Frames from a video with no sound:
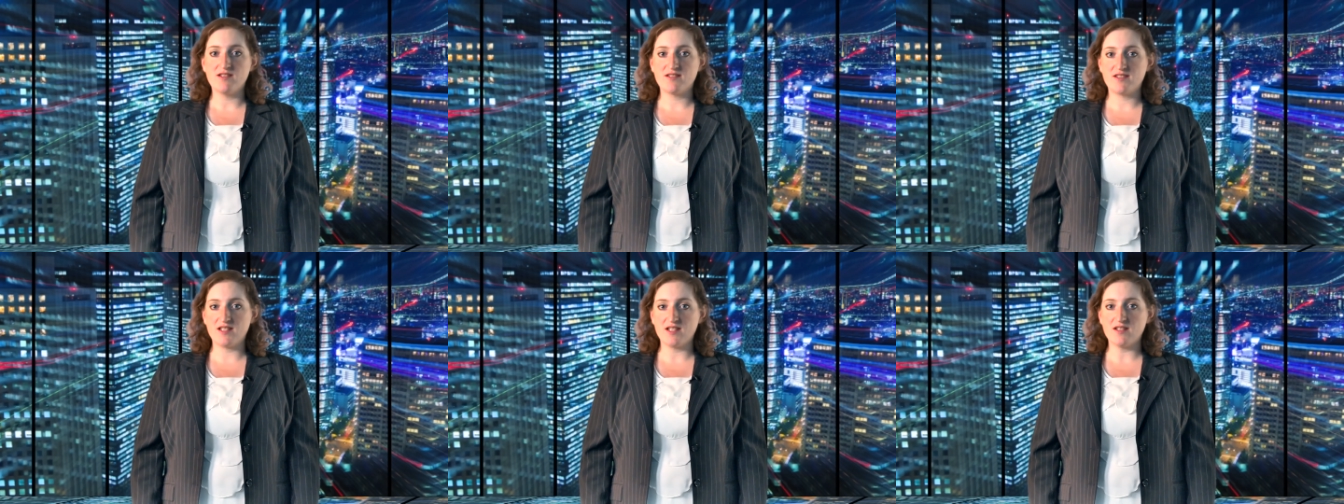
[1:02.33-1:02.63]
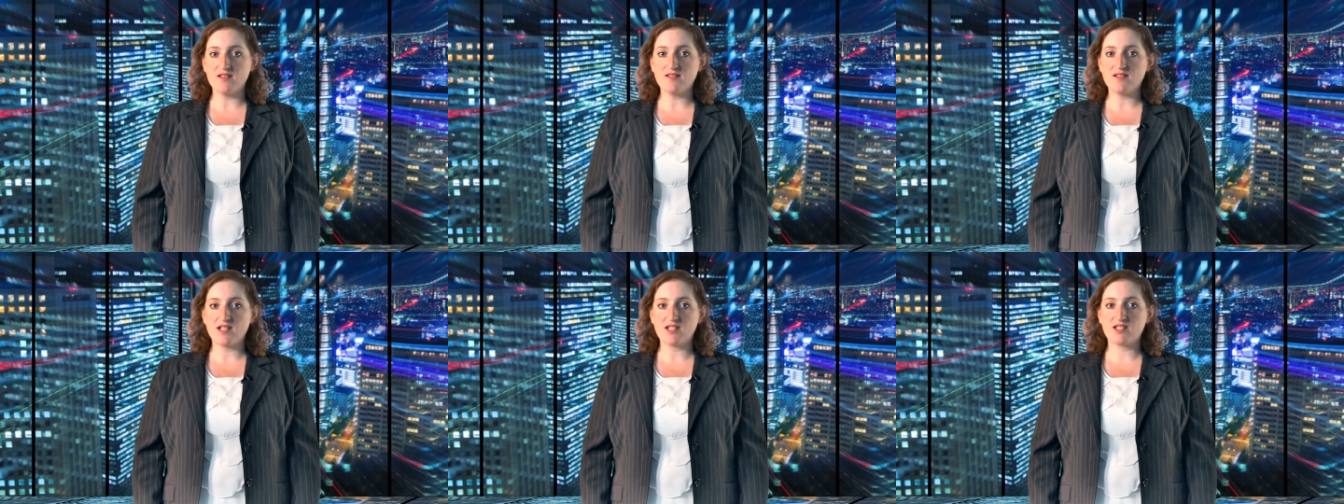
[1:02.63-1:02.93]

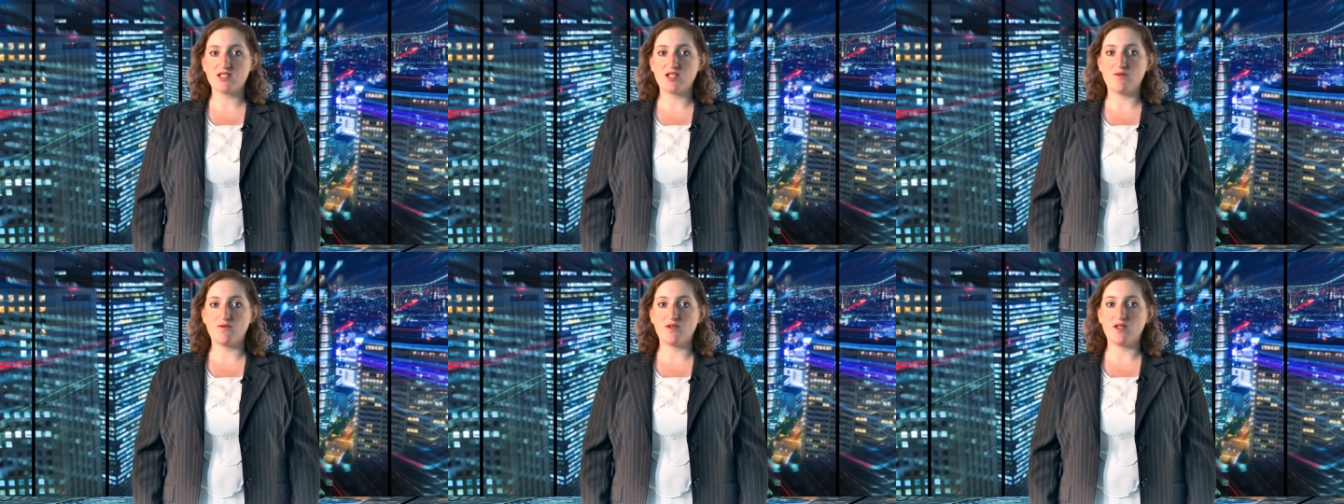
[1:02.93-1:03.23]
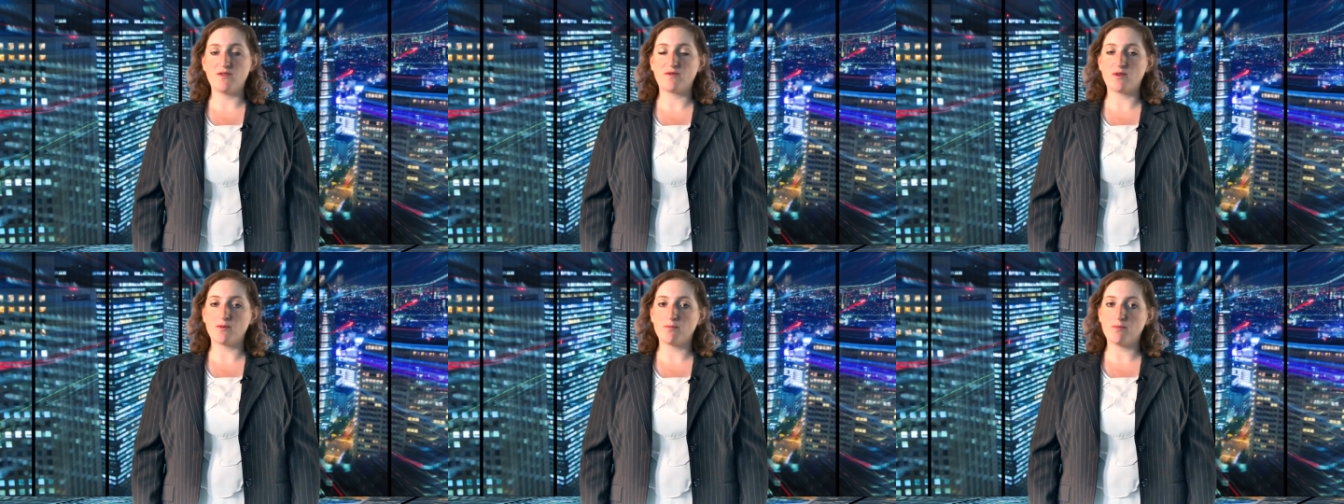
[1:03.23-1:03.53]
Sales
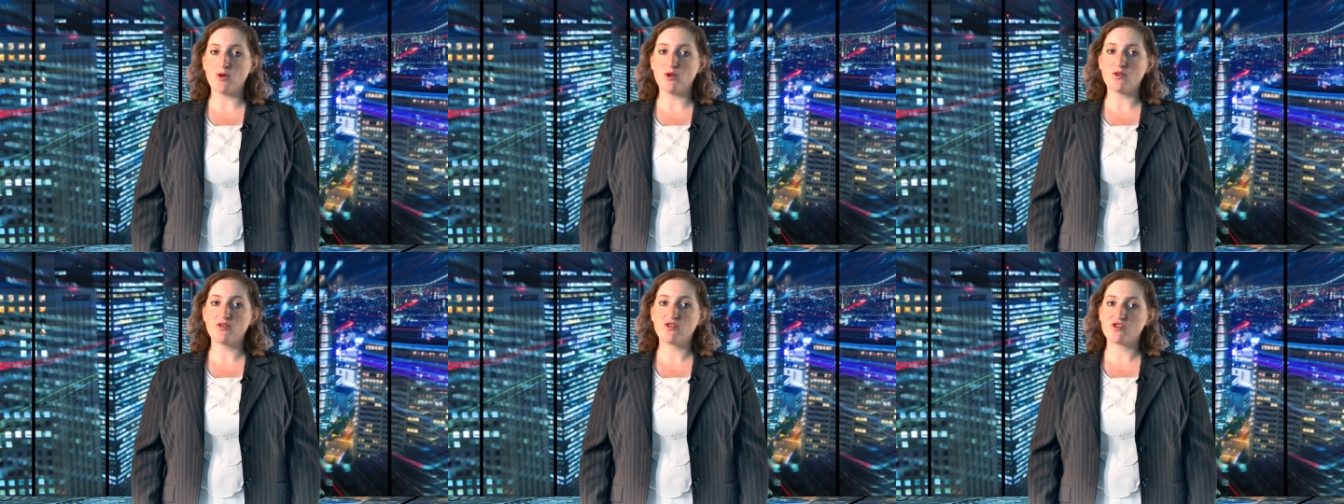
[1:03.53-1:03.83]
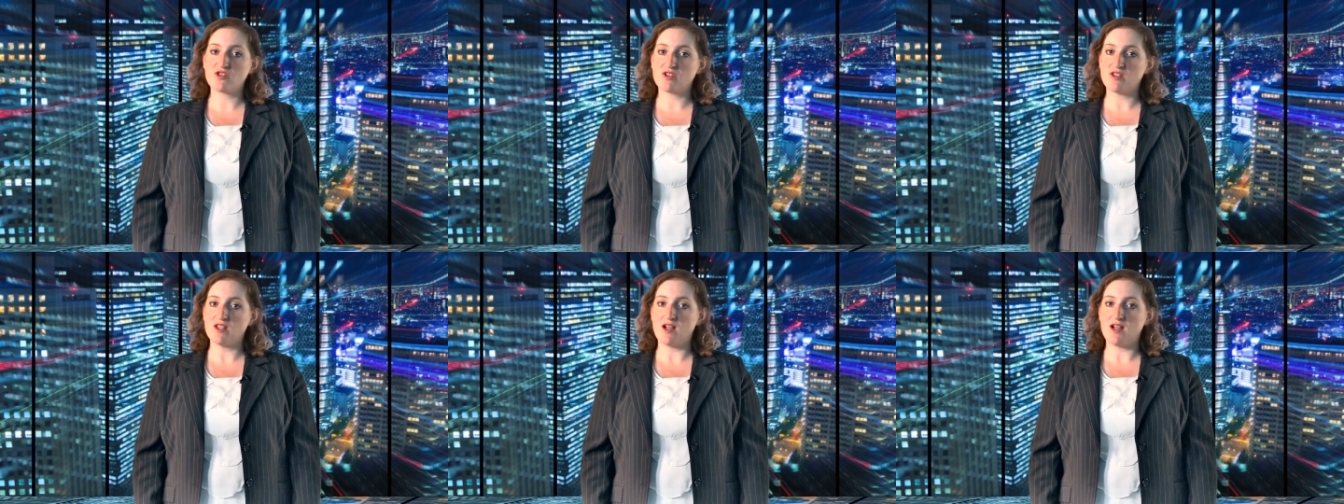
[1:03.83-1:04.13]
activity for both
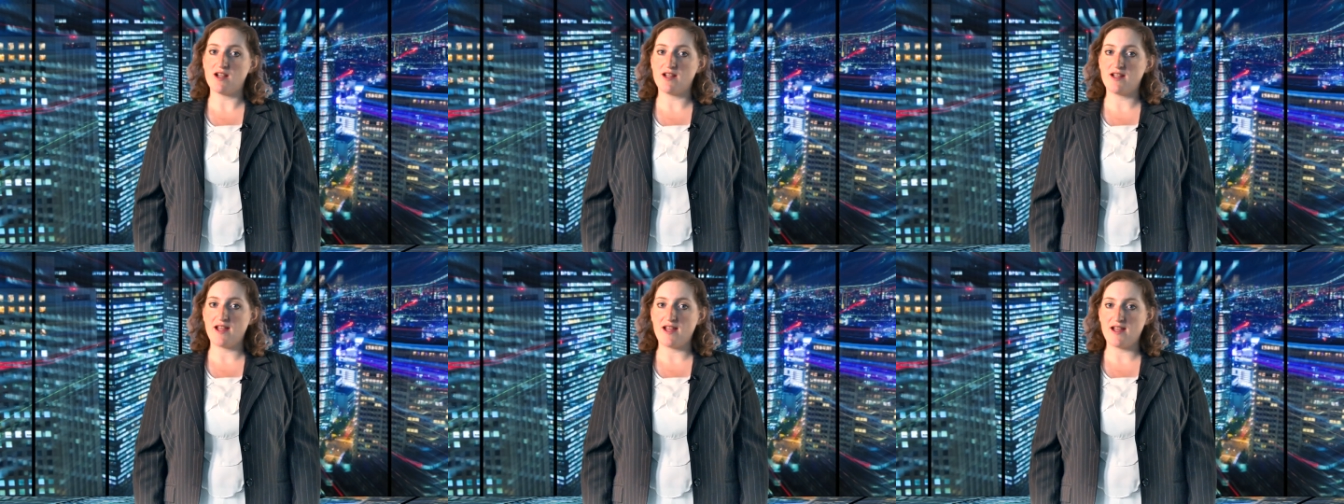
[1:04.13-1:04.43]
July